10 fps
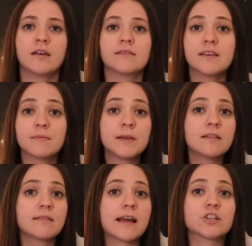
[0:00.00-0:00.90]
This
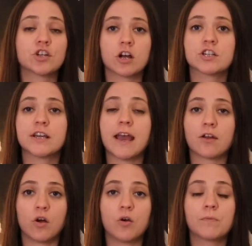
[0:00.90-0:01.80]
means that charging at
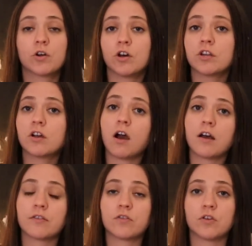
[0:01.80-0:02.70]
home could
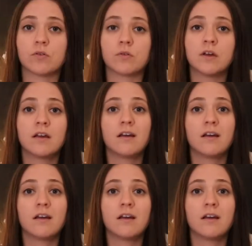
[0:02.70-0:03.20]
cost you